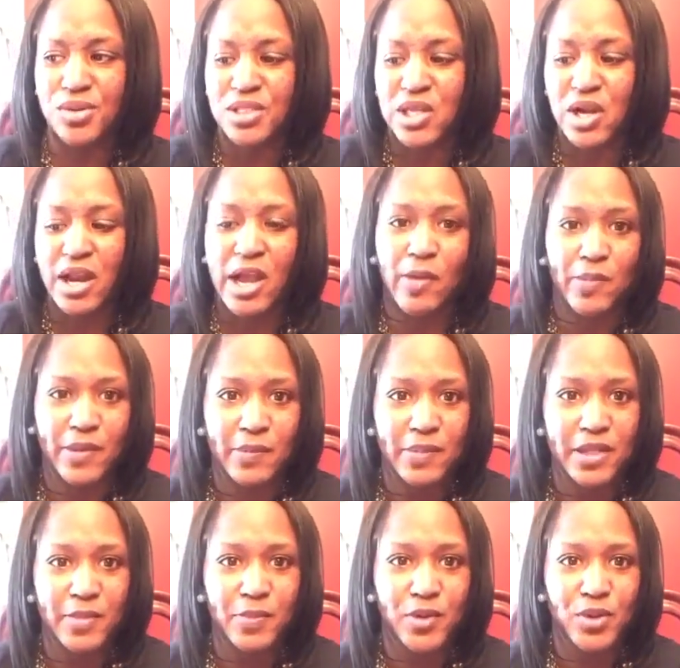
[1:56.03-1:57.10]
start helping
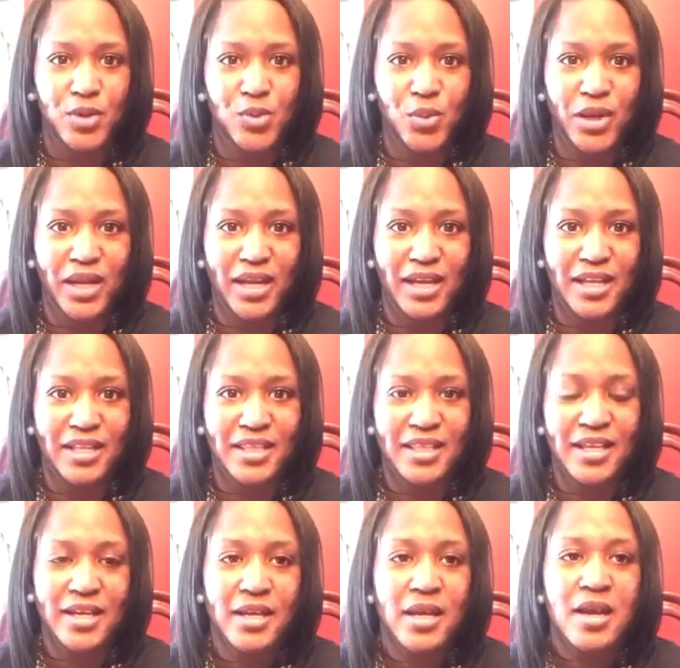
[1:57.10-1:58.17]
people with
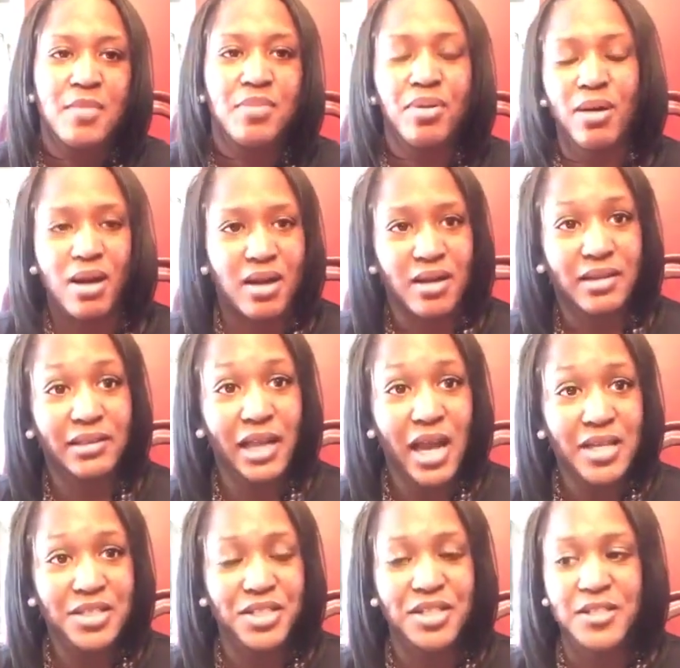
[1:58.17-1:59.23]
product
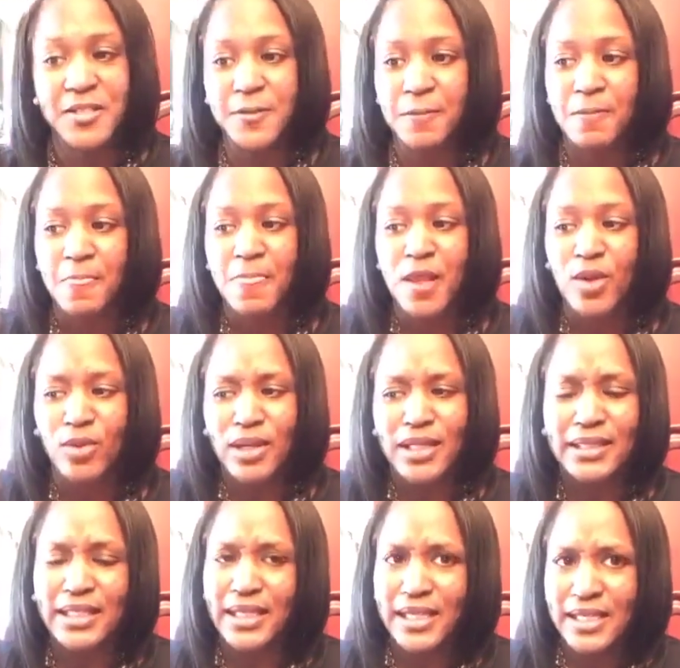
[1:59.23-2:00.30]
launches? Well,
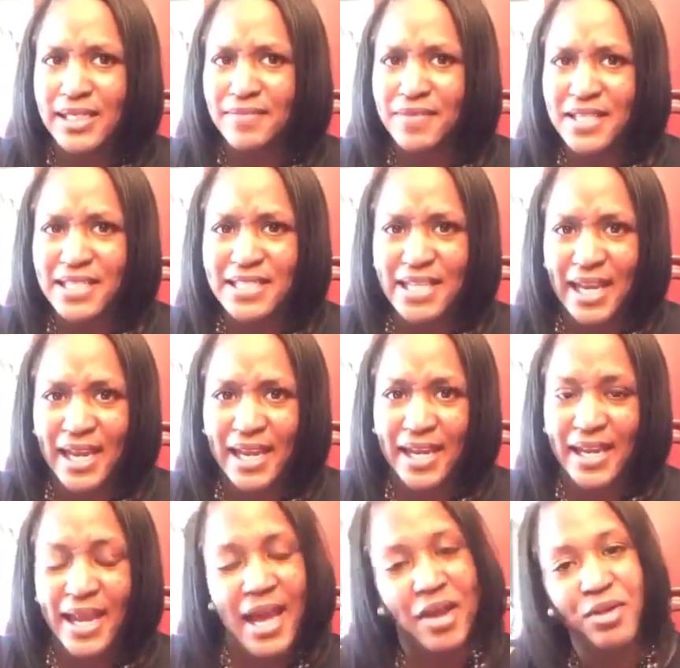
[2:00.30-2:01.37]
at the end of the
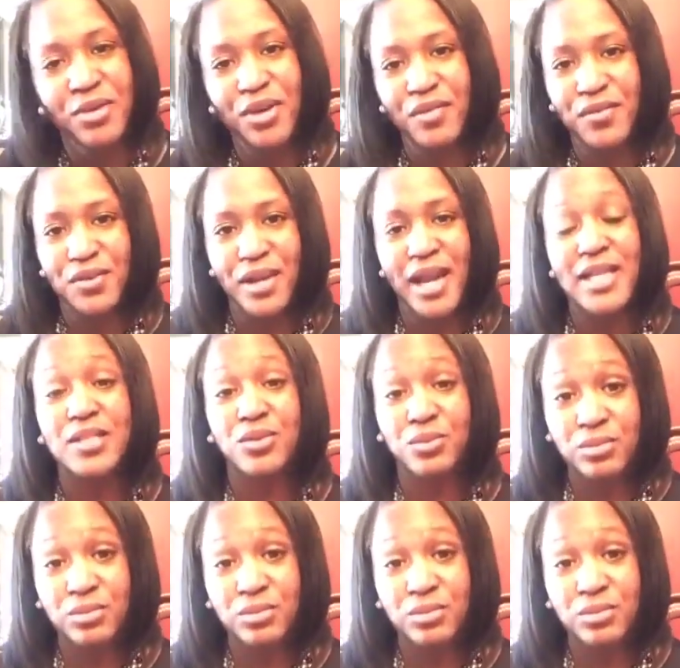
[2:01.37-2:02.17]
day, I don't know if you guys